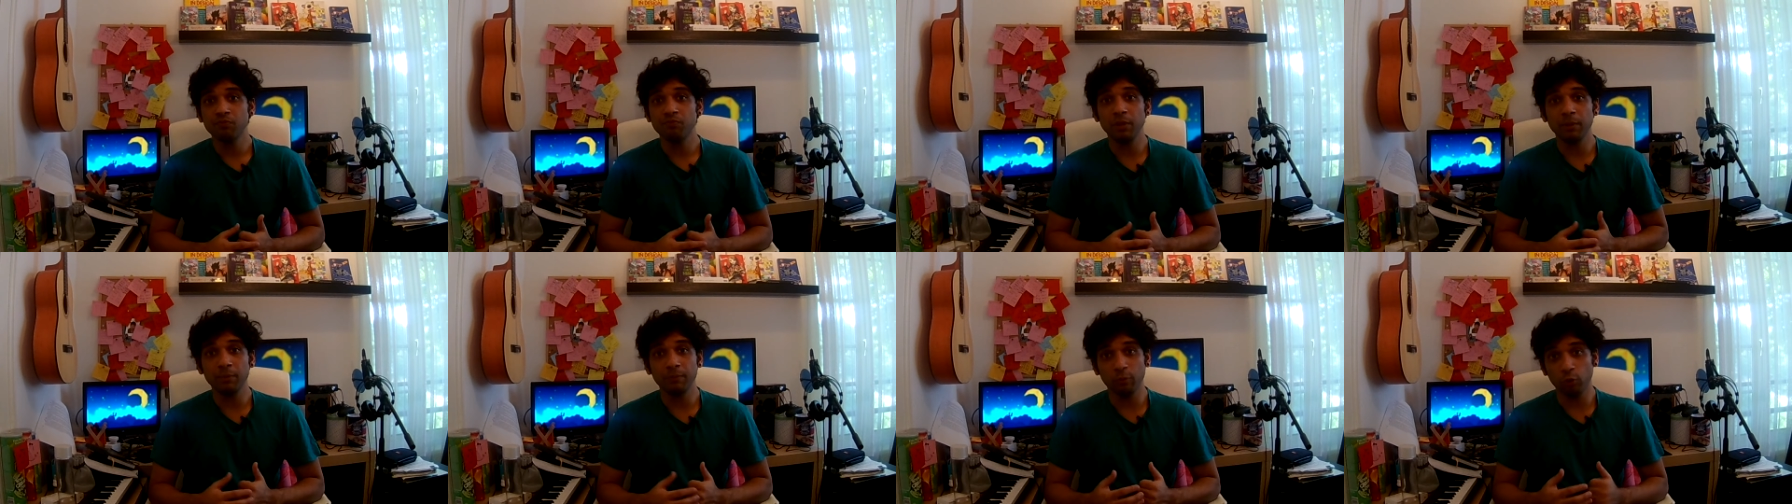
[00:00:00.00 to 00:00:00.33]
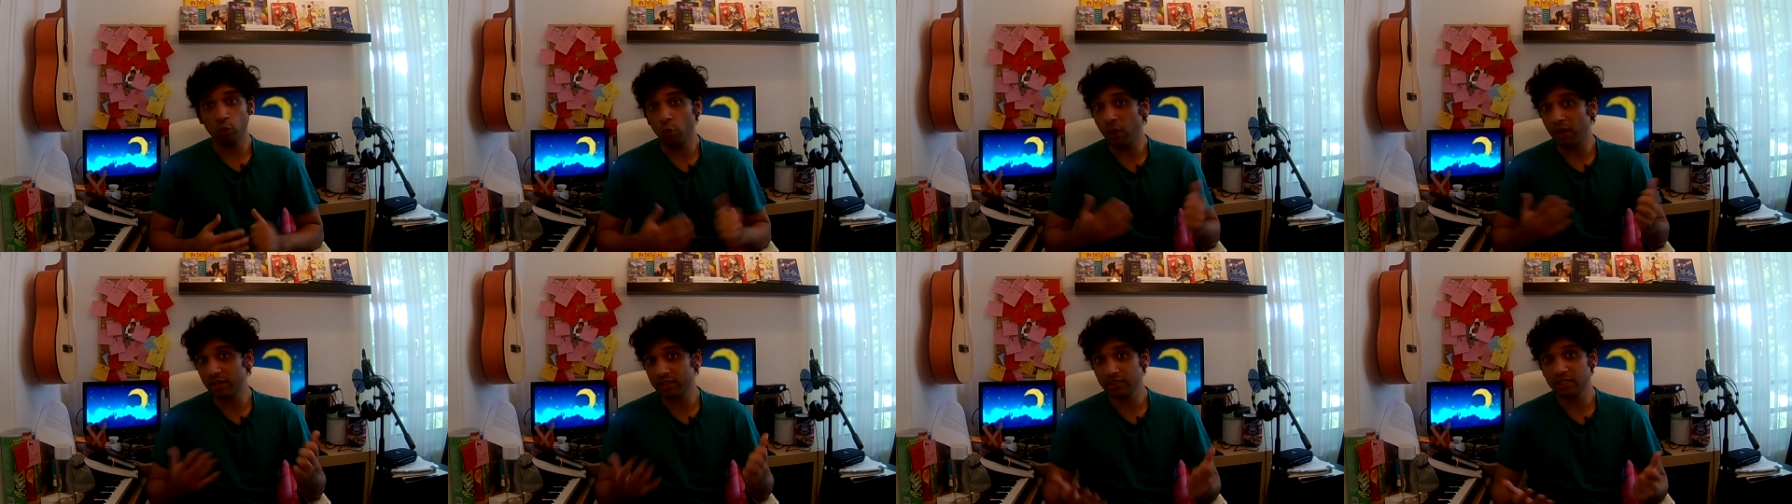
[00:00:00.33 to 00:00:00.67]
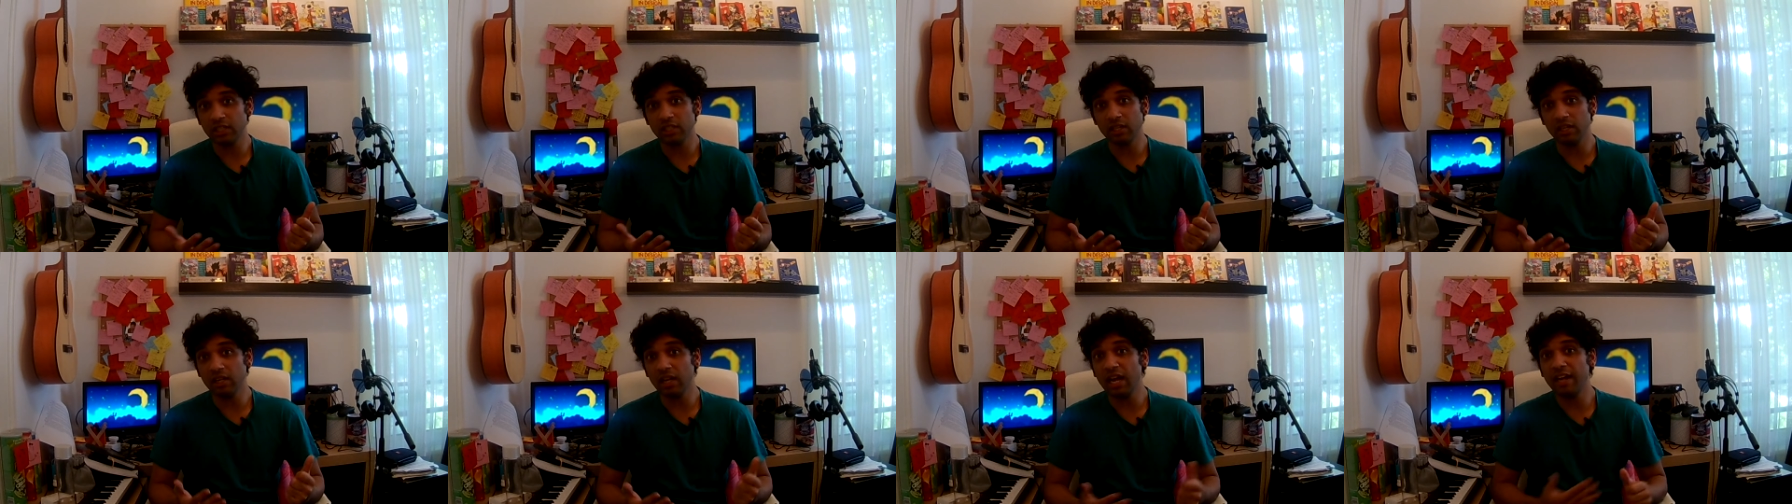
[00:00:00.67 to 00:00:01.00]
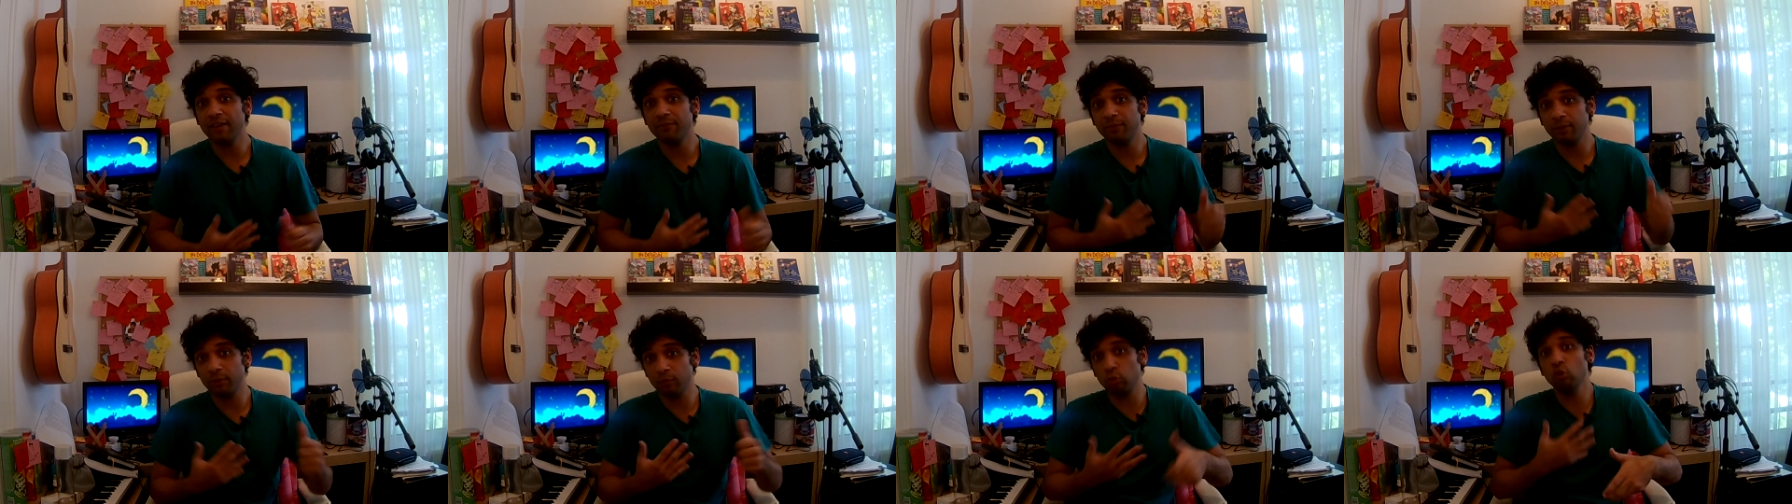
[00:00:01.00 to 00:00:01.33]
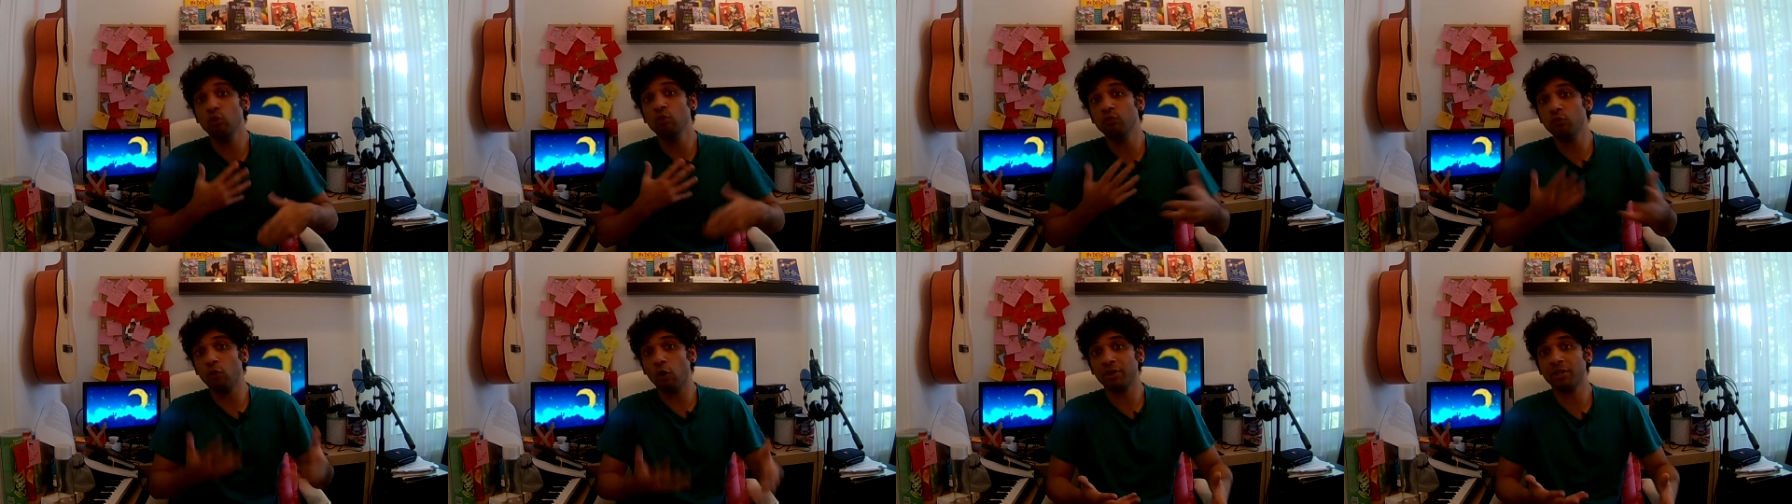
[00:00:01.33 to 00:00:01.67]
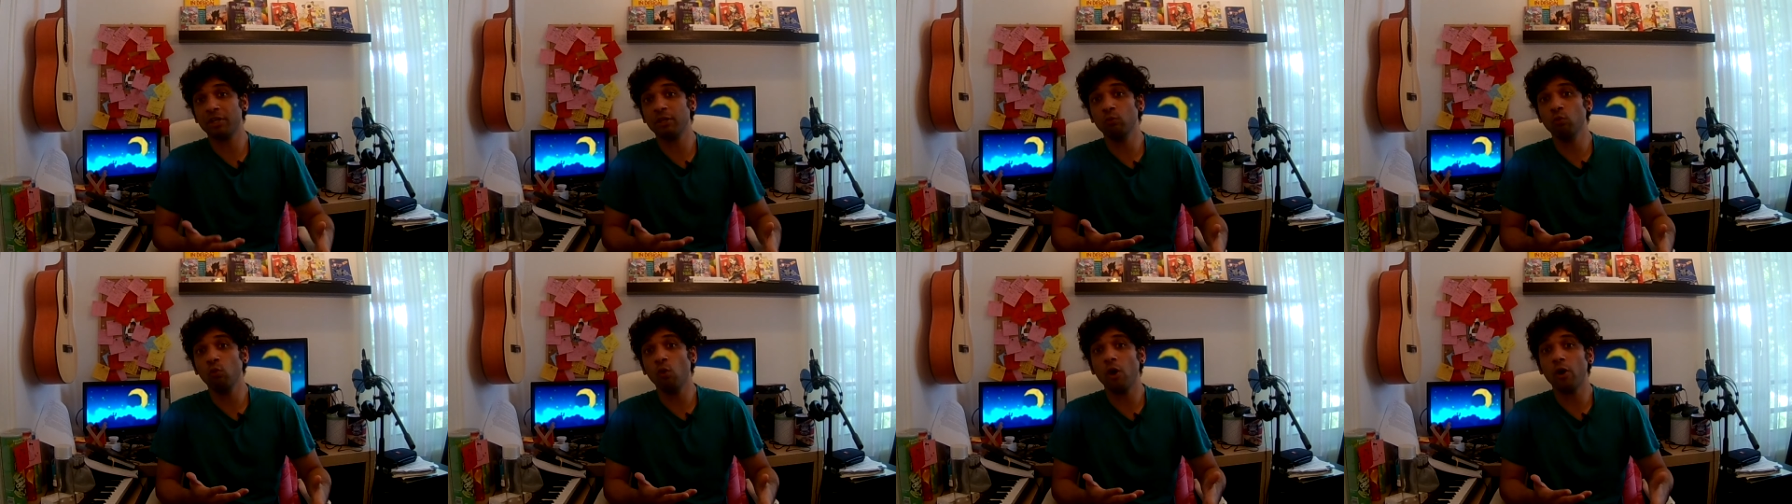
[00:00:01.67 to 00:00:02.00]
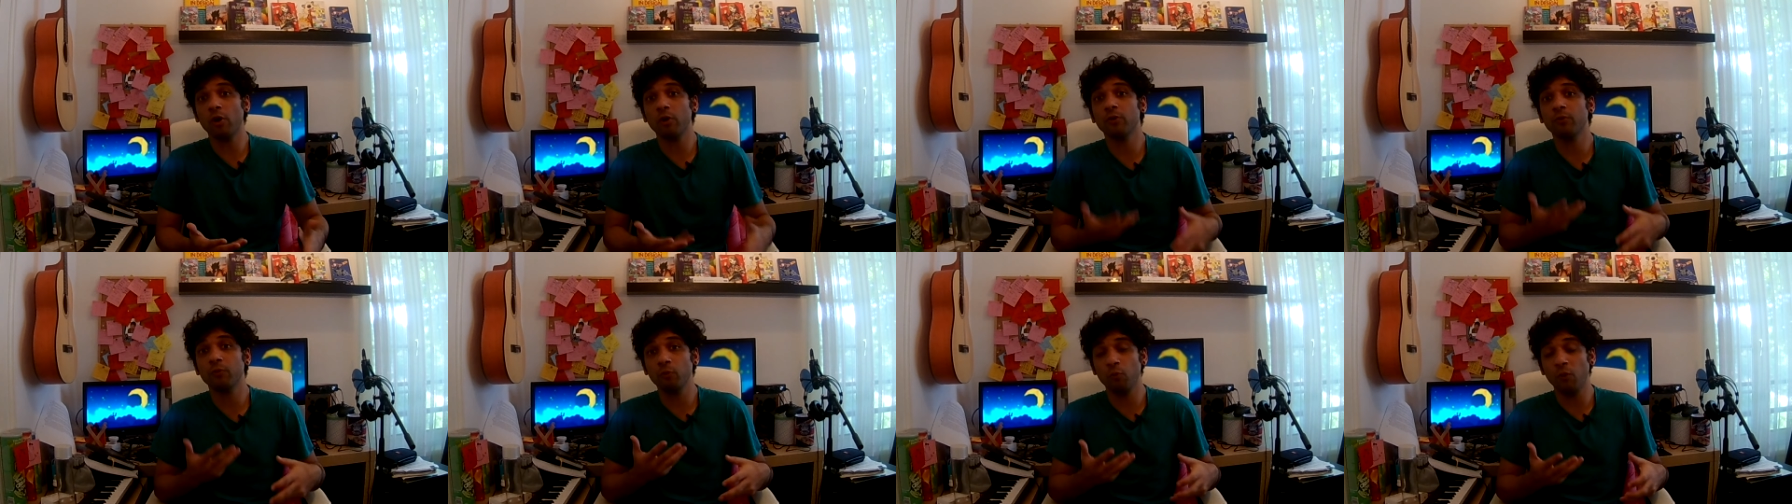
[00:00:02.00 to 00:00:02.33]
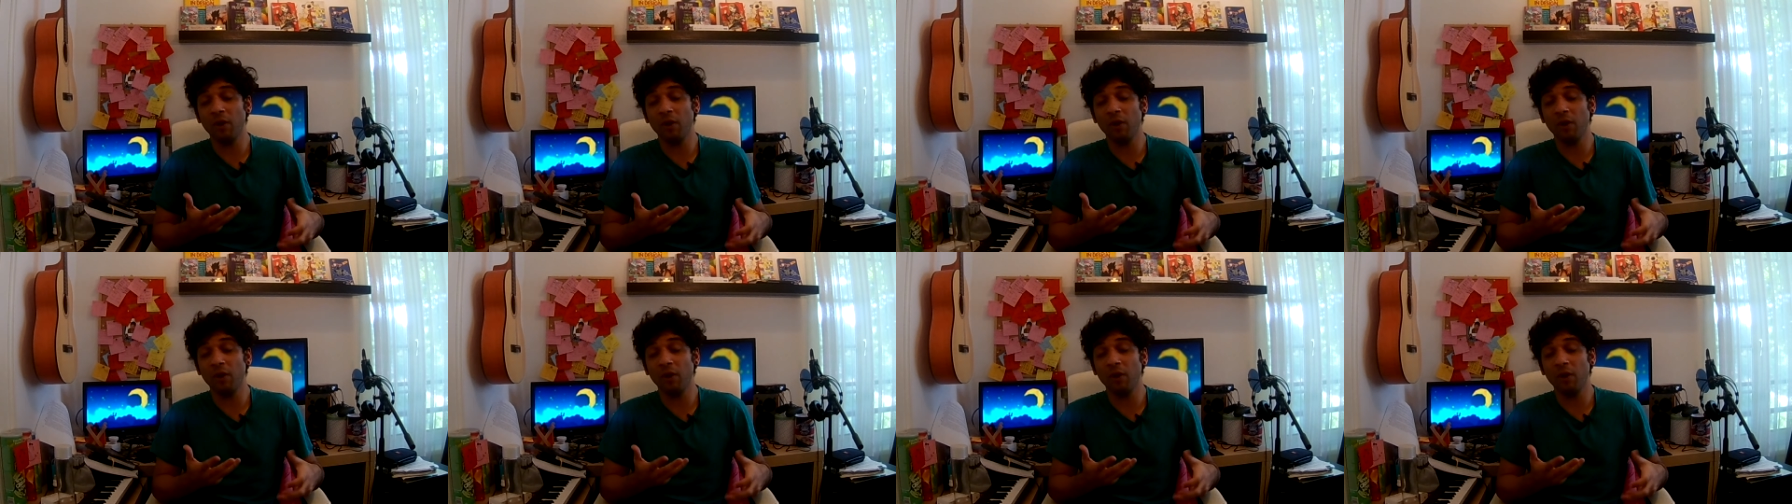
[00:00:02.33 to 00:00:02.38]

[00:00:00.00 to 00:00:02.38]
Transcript: people who are still alive, people who fought in war,